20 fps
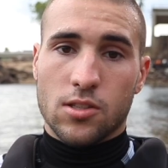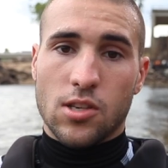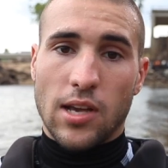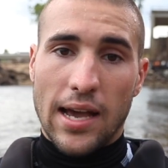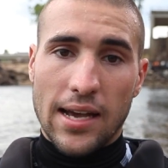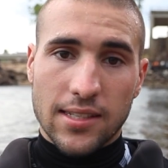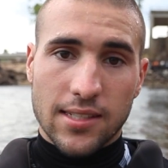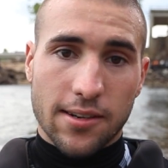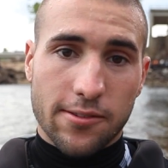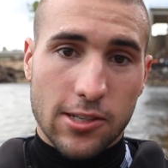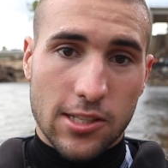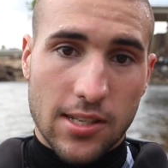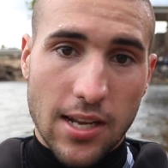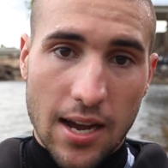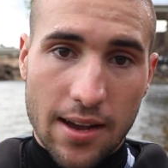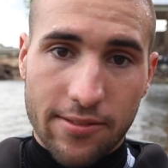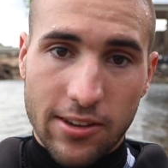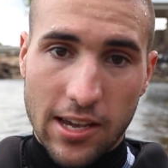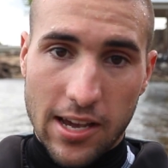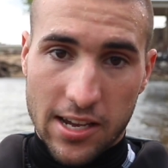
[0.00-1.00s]
So as I was
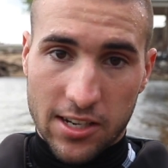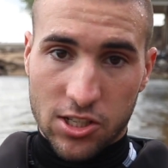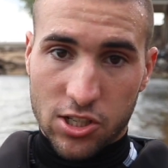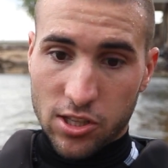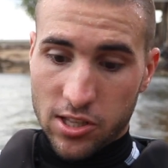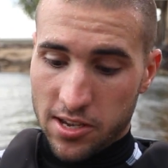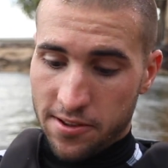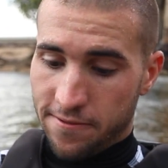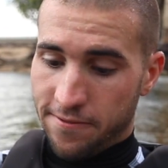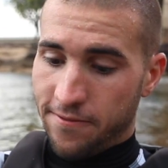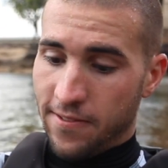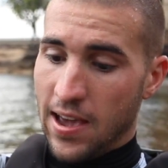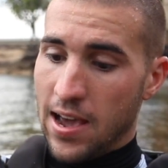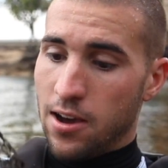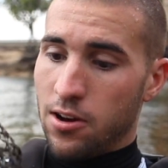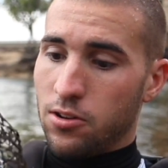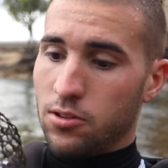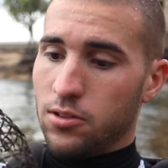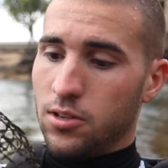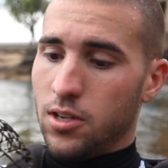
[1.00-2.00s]
diving, I actually
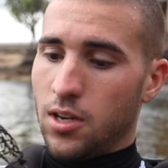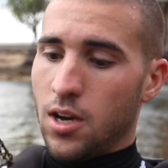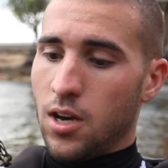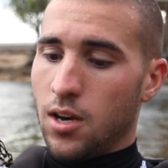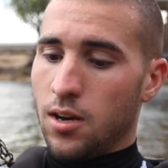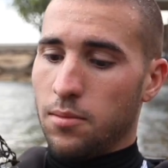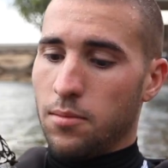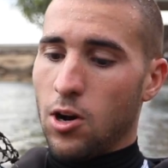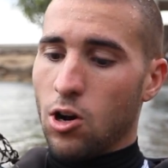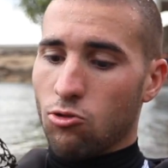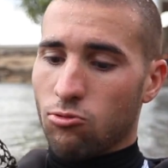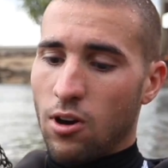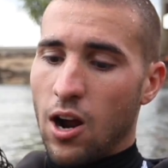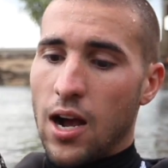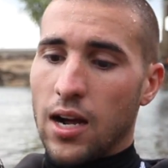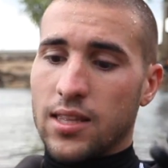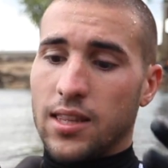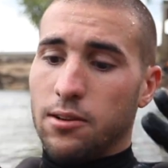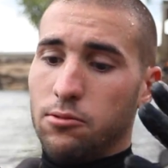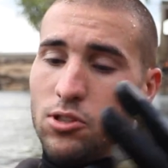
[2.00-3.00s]
found um, a
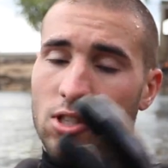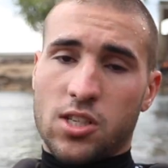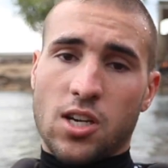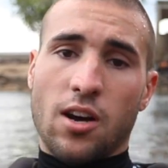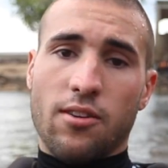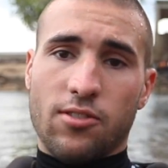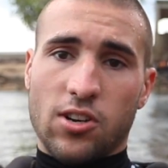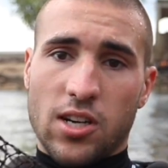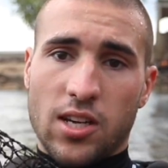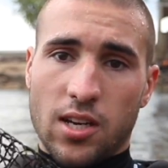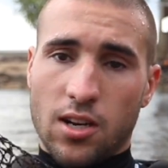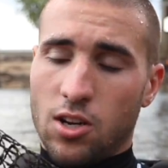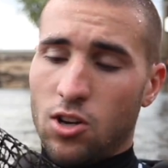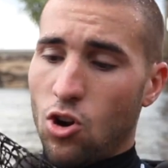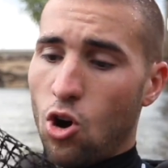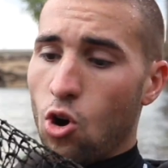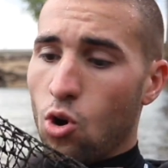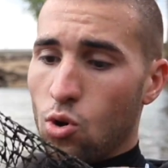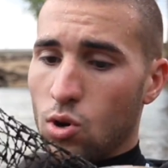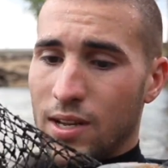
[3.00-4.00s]
rock that was covered in
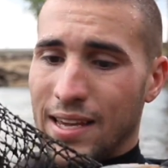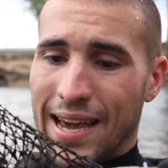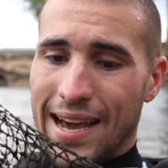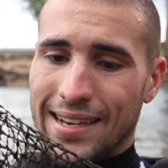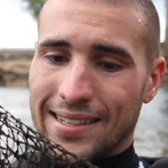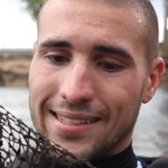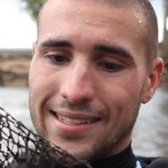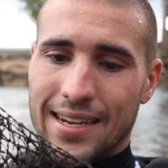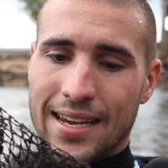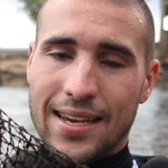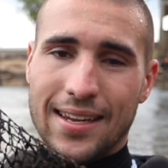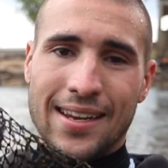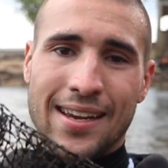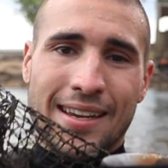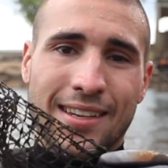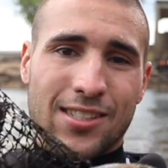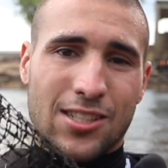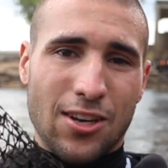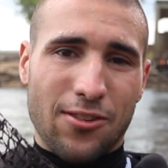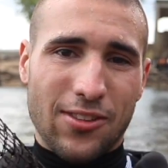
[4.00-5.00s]
an old cast net.
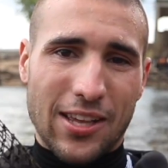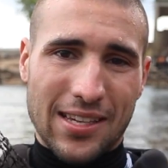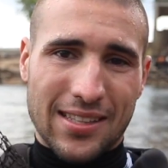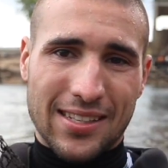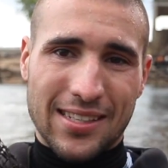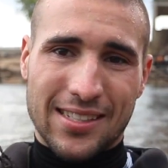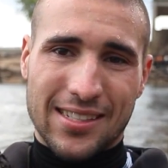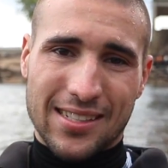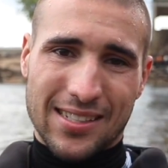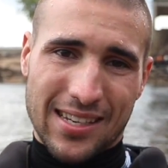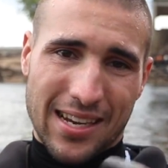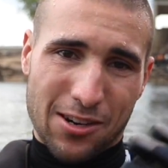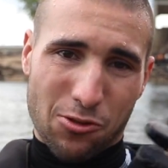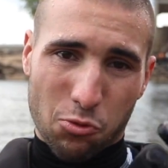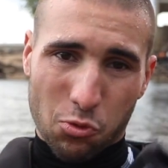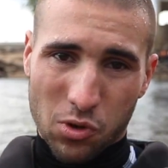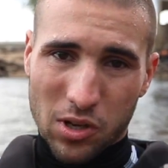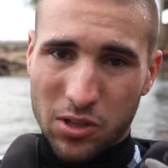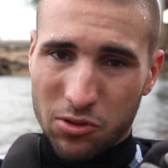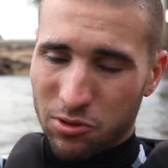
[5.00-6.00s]
Stuff like this is like
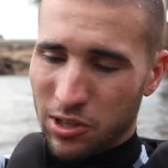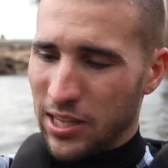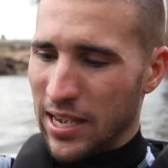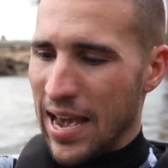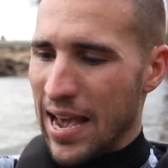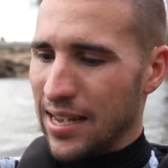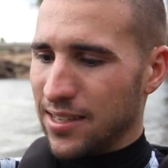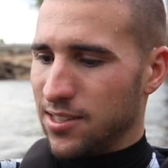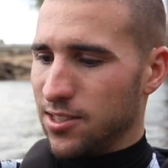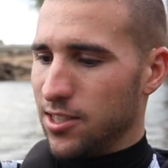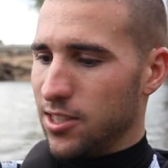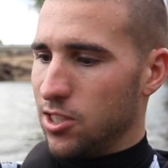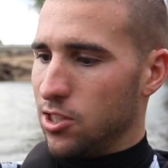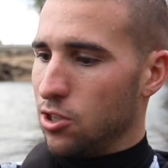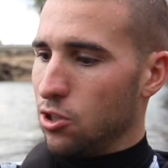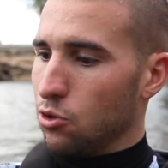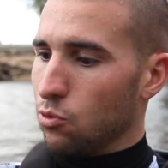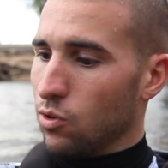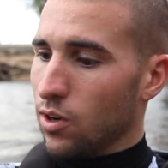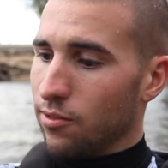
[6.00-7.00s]
really, really hazardous
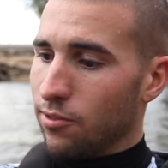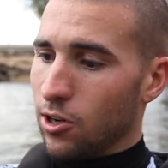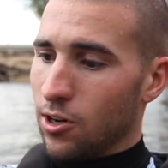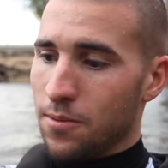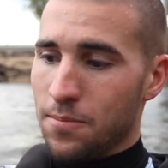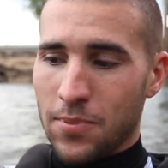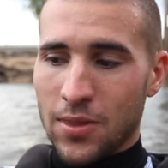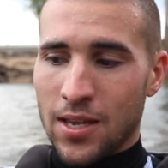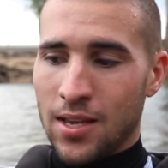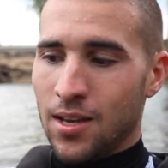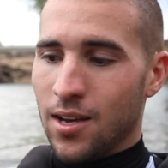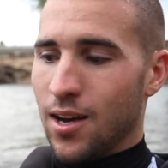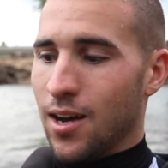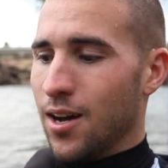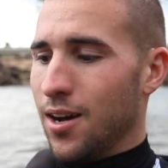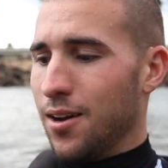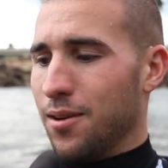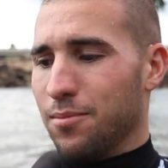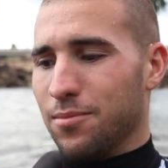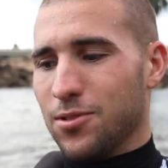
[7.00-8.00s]
to the river.
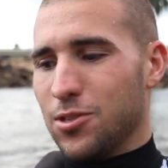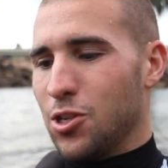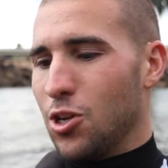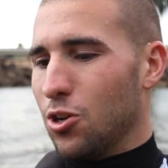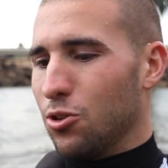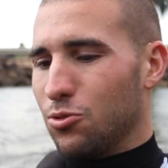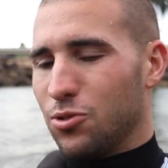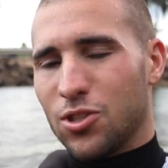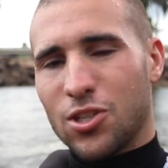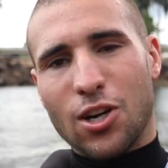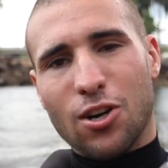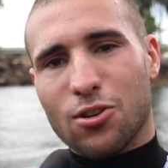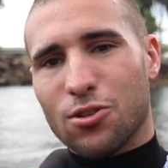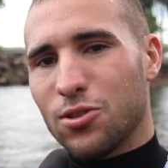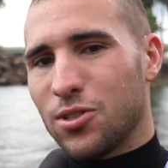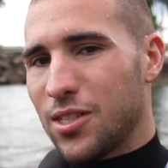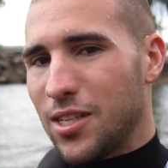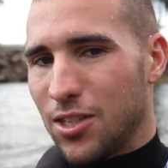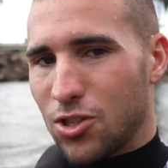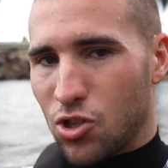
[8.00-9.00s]
Um, you know,
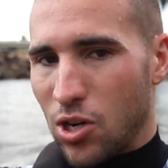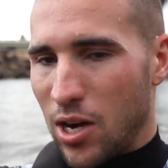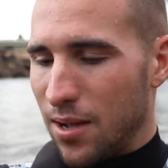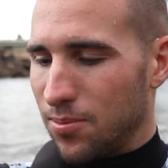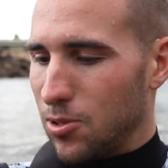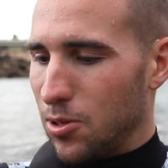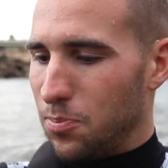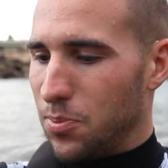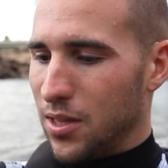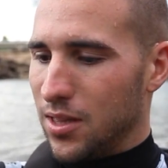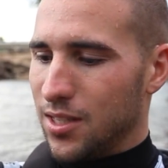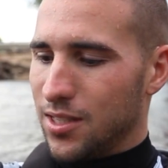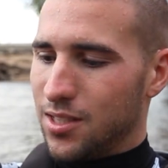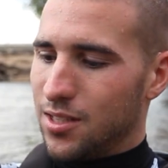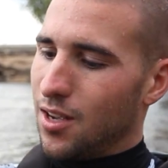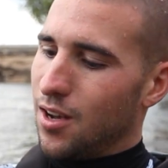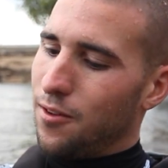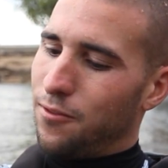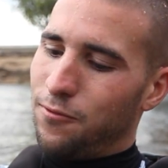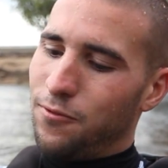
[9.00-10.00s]
turtles get trapped up in this
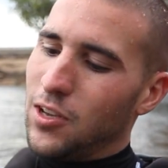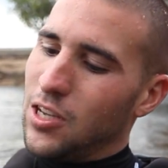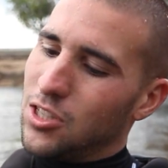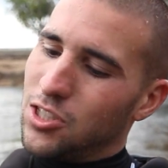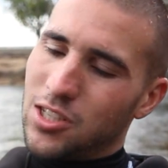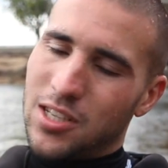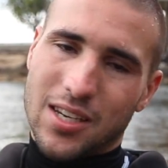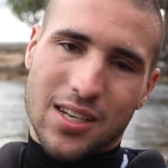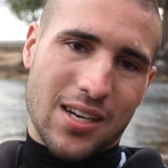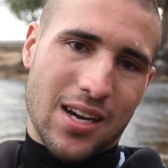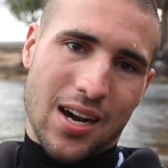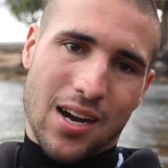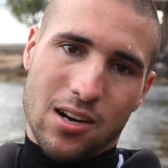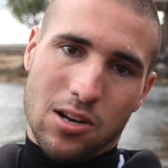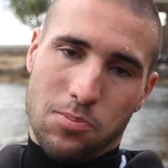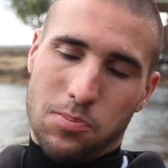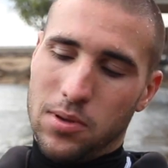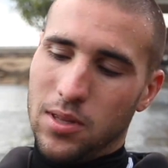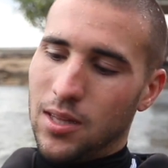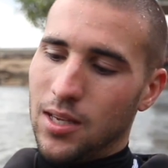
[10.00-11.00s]
stuff, fish get caught
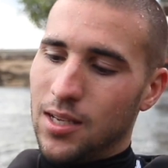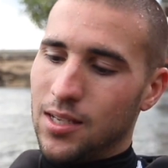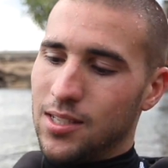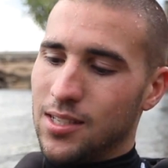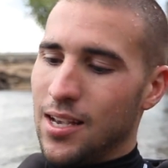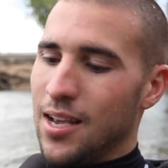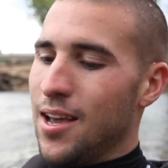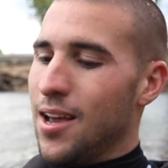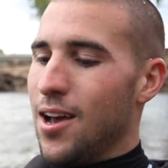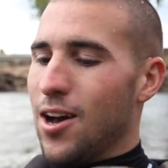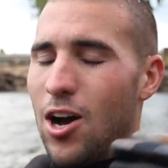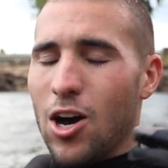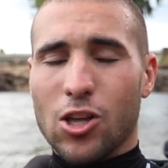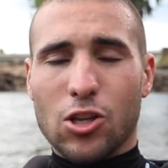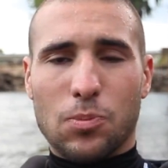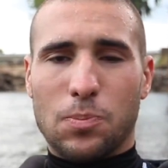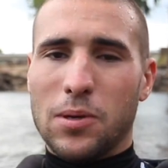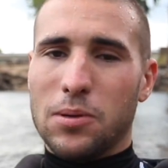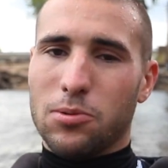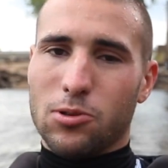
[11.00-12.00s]
up in this,
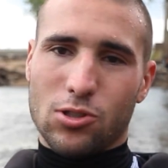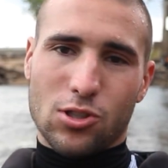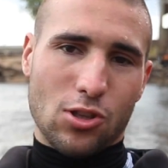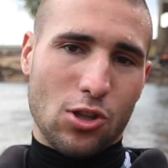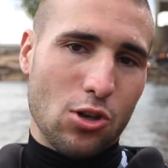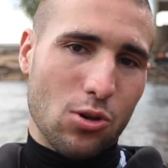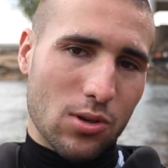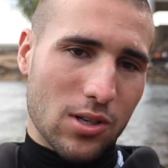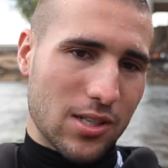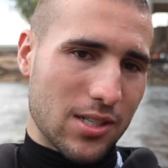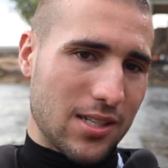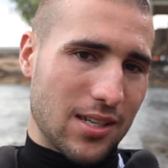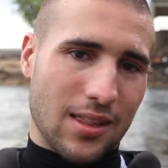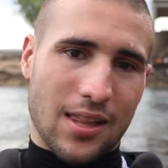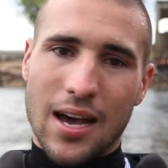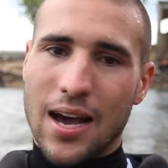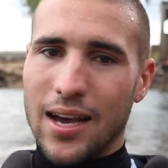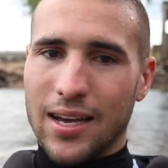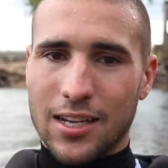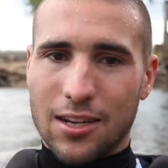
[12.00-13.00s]
other people's lures and
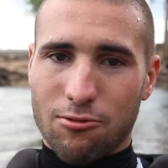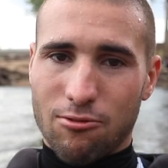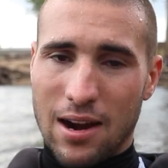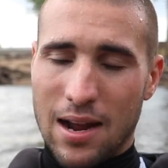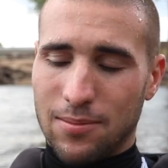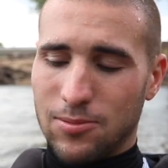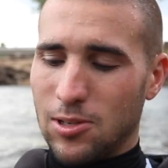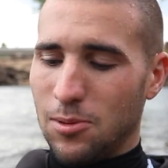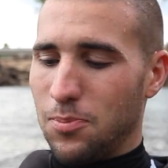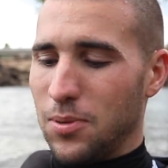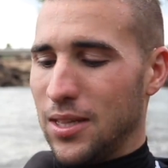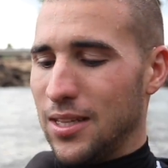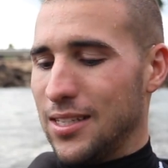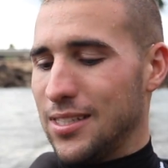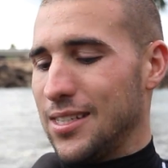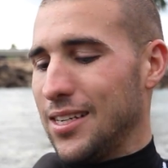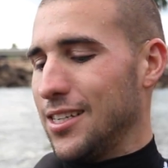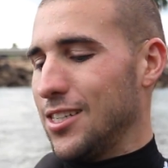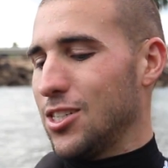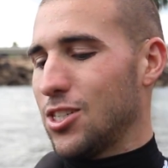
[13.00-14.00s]
line get wrapped up in
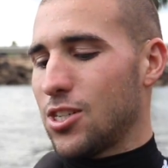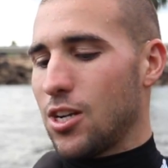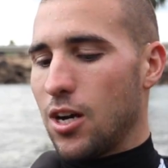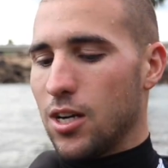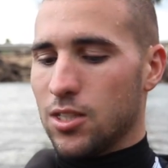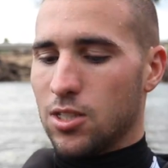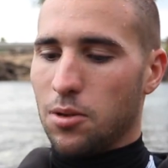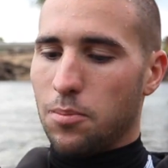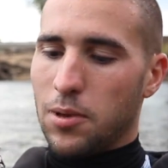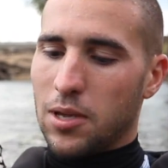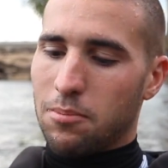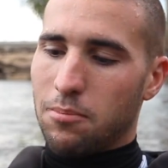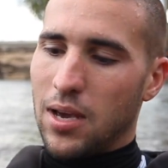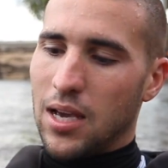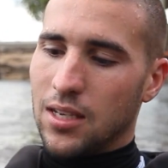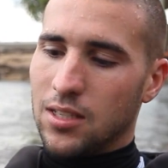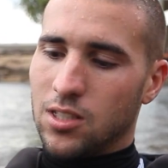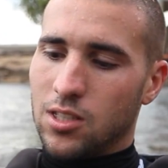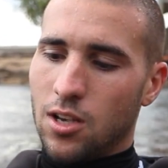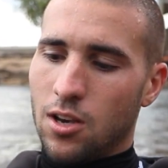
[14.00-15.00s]
this and it just causes a big
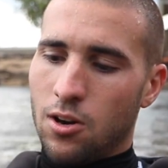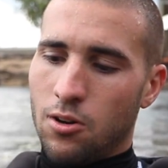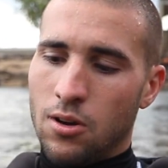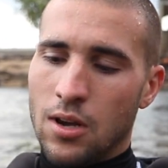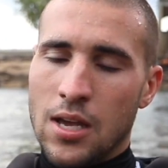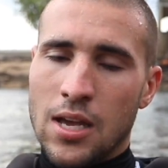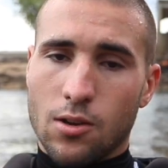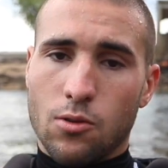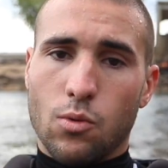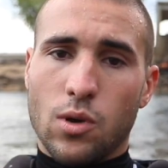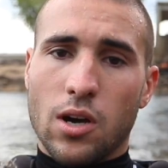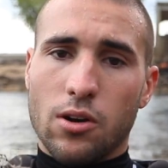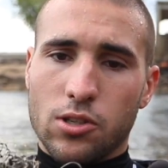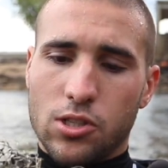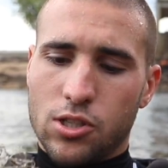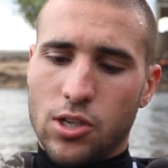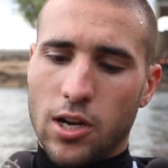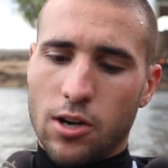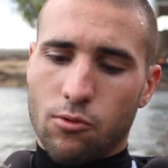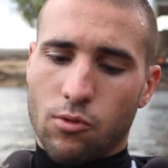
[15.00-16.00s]
mess. So we
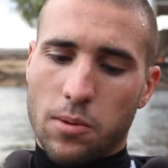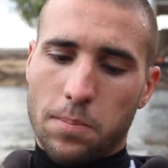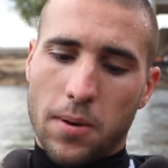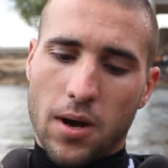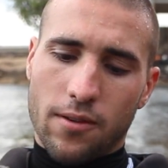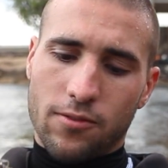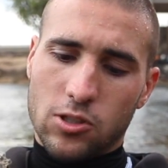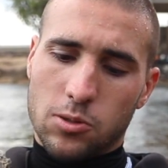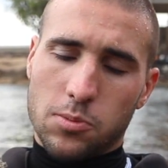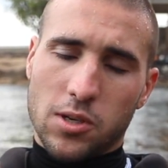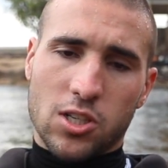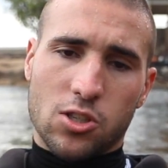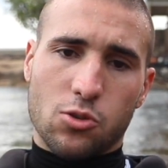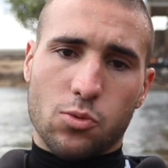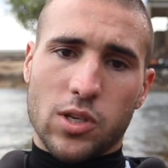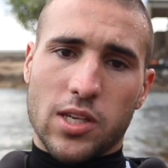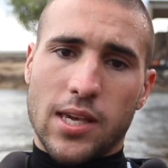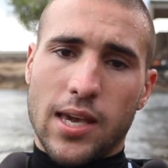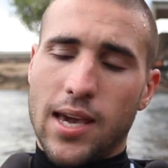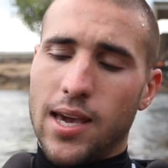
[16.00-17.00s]
always try to rip off as much as
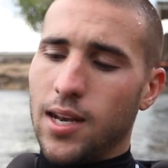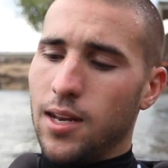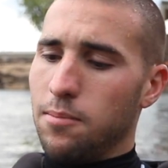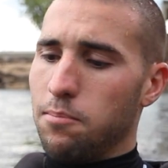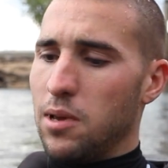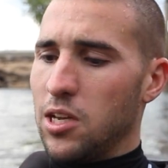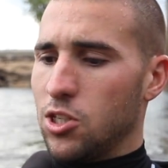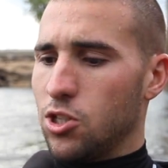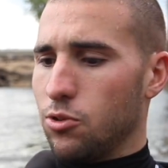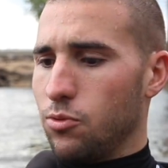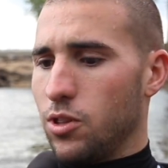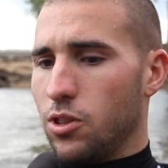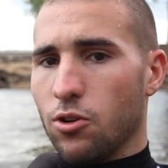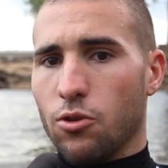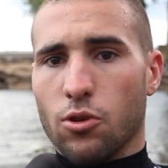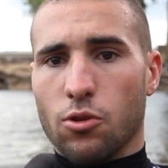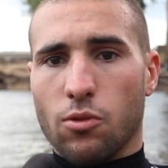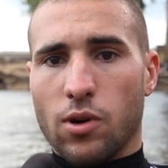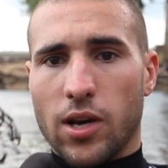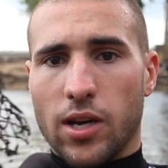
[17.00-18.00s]
we can and make sure we
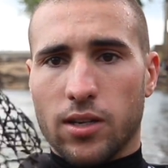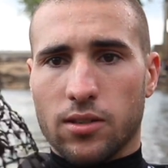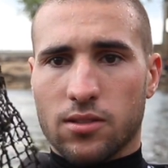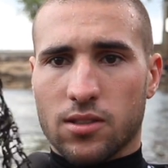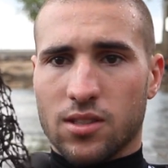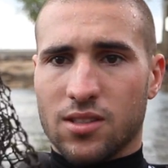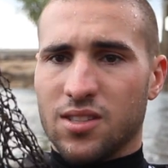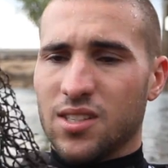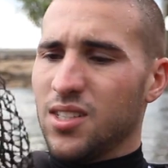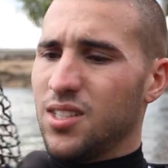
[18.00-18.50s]
throw it away because